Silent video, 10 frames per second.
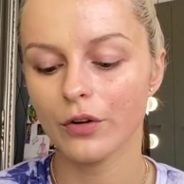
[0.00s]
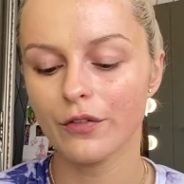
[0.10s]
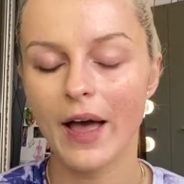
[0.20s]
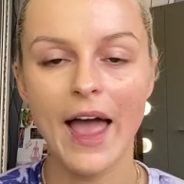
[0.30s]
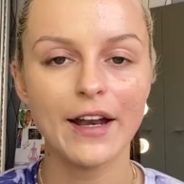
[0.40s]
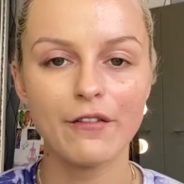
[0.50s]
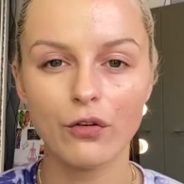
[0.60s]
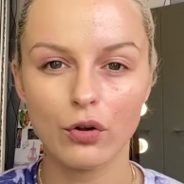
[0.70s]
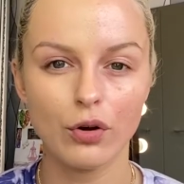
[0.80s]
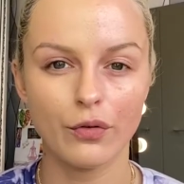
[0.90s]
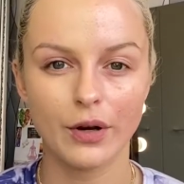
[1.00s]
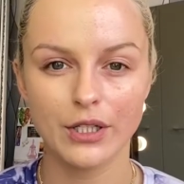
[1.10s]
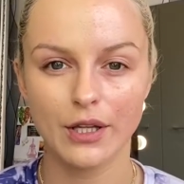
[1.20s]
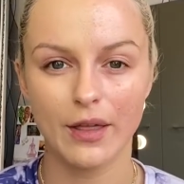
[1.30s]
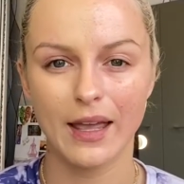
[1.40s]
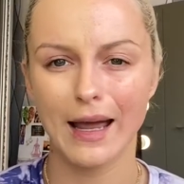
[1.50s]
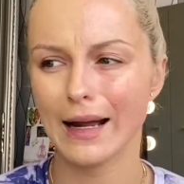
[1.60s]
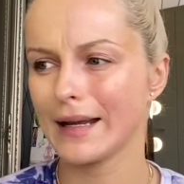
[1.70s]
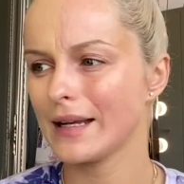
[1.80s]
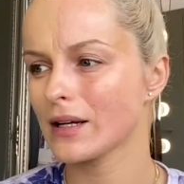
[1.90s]
for any full coverage. They think, I
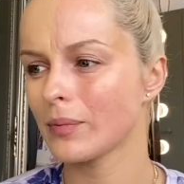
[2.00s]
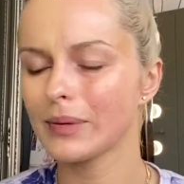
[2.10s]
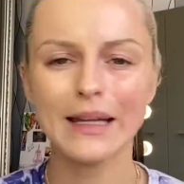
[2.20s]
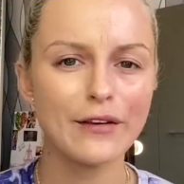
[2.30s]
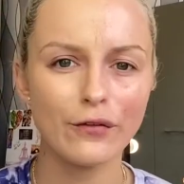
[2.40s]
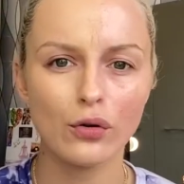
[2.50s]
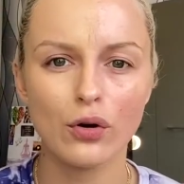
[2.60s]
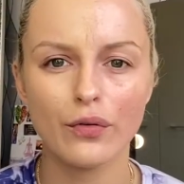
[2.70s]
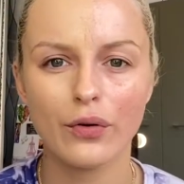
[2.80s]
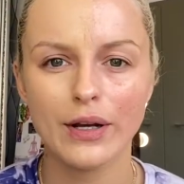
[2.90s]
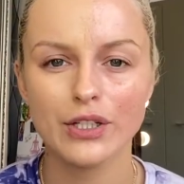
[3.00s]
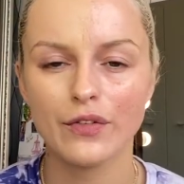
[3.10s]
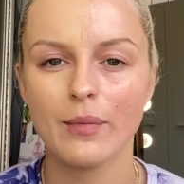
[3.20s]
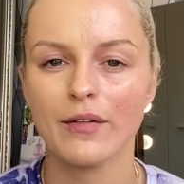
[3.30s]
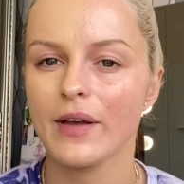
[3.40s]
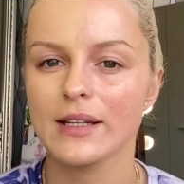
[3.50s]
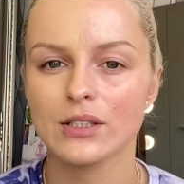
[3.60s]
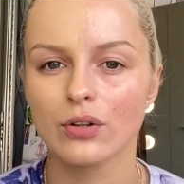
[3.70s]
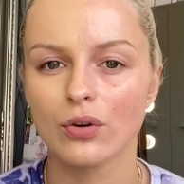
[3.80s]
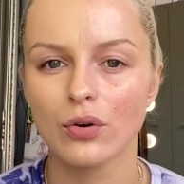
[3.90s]
need complete full coverage for my face to look